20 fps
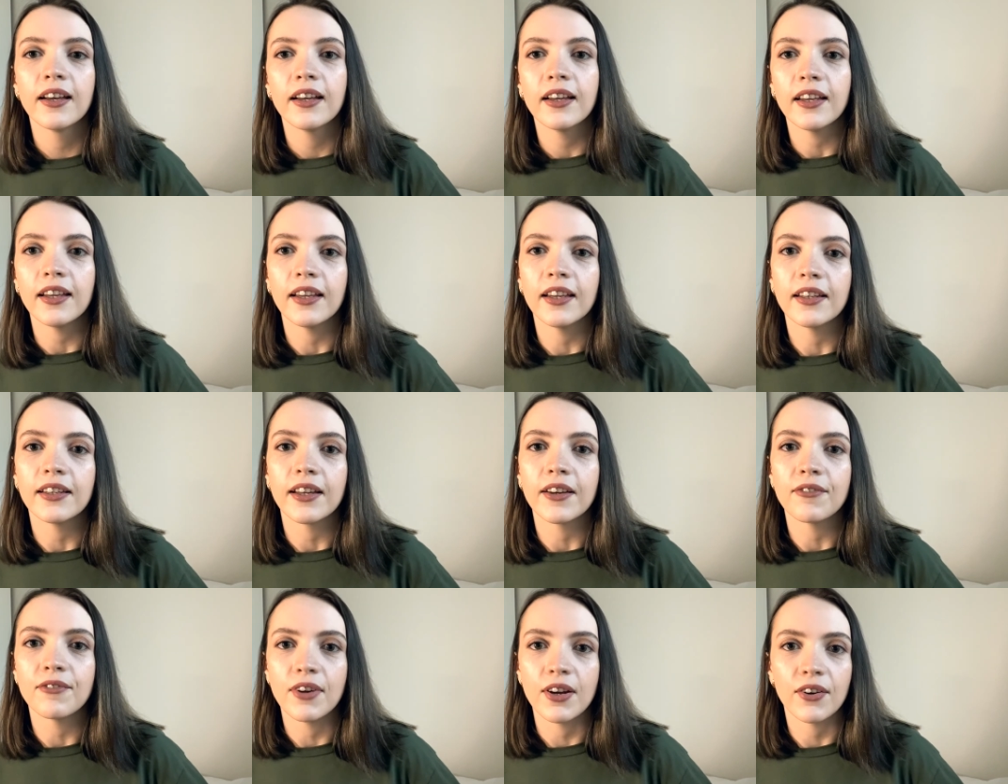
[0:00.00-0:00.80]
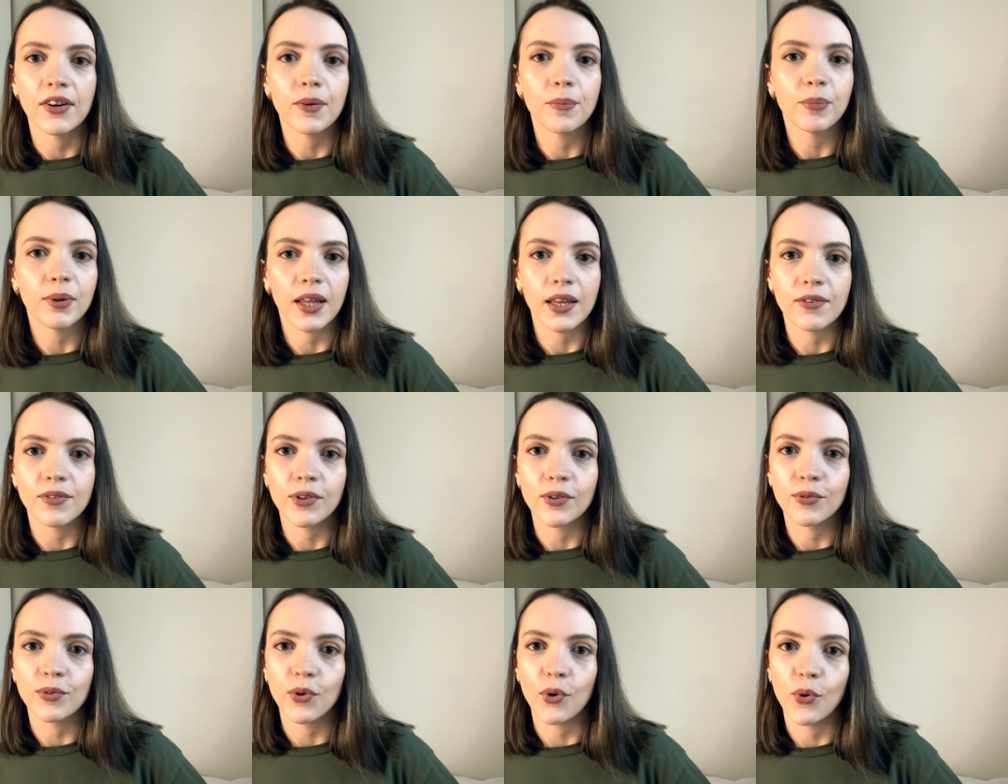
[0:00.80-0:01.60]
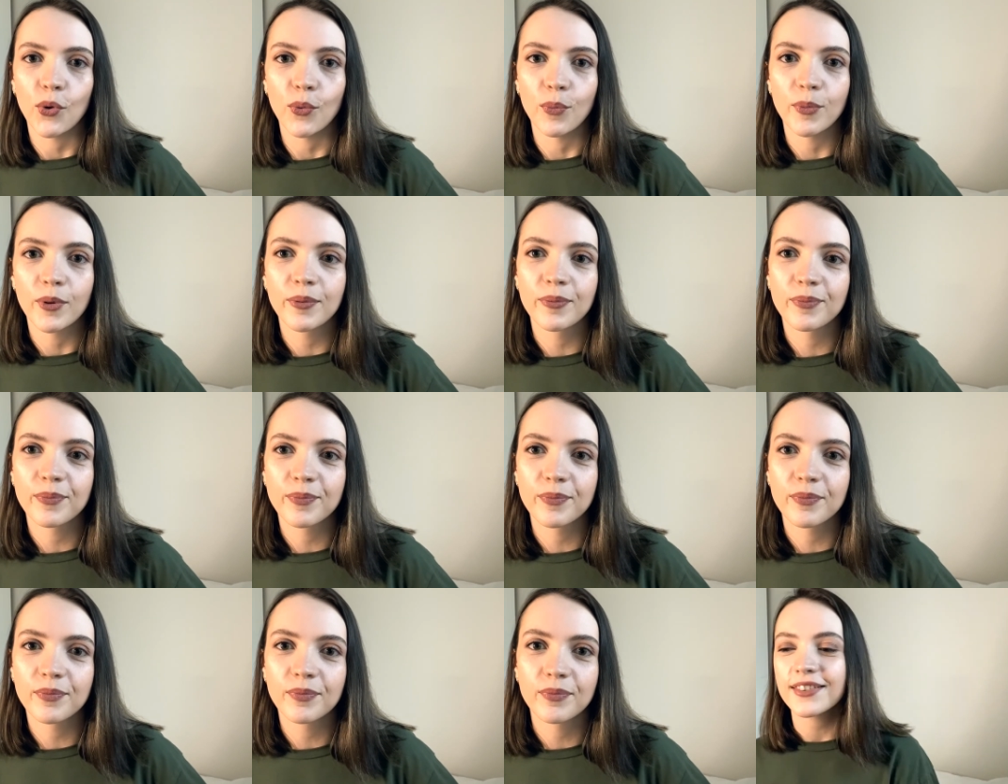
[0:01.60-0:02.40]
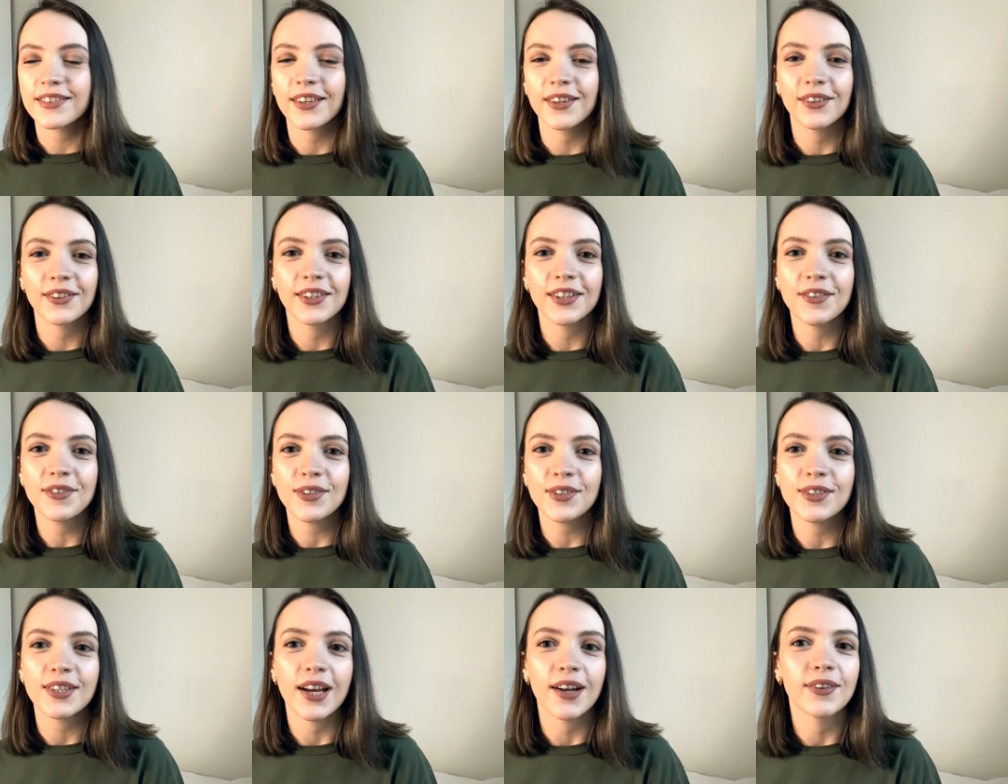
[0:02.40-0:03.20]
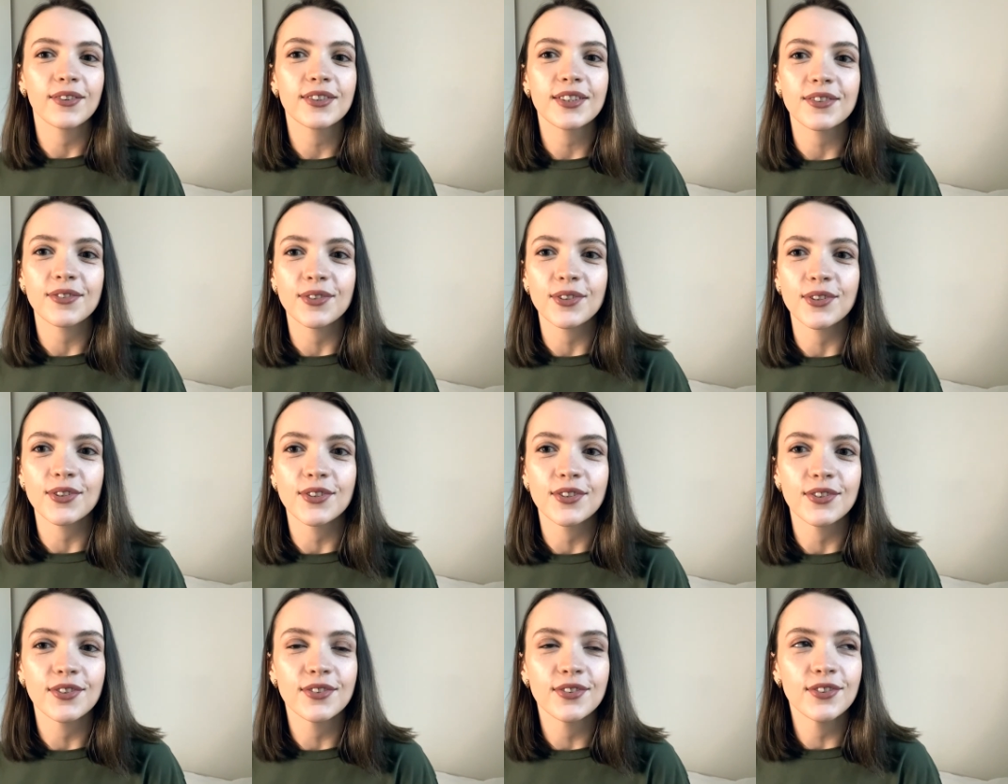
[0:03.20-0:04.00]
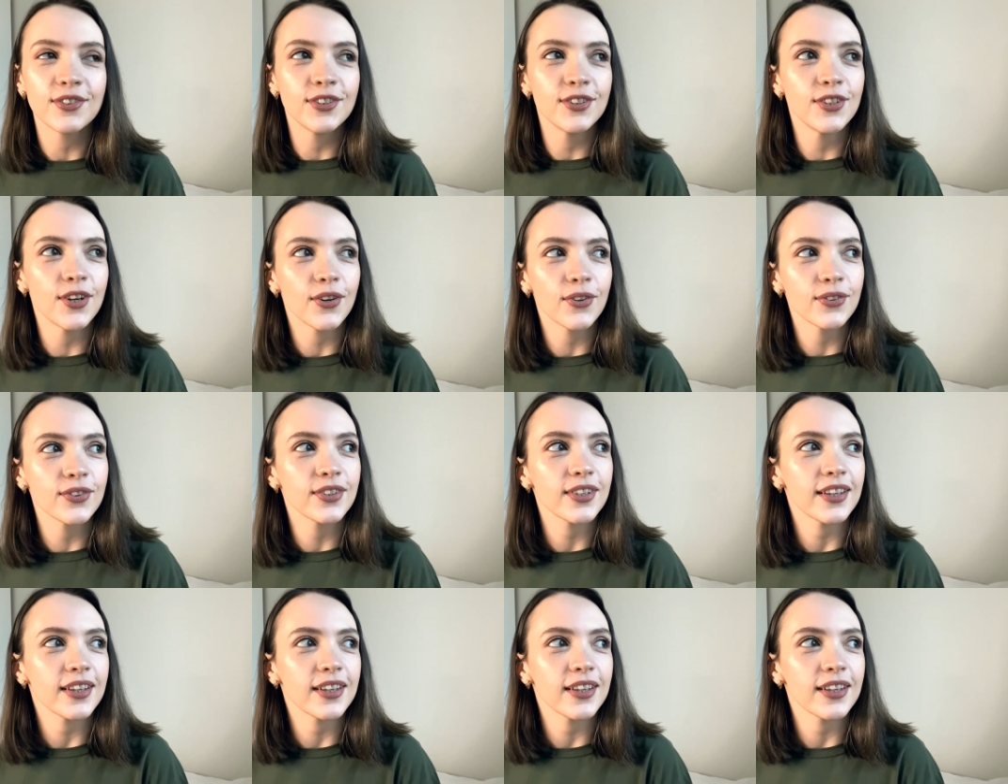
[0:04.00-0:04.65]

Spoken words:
in a very playful form. So if you doubt, if you don't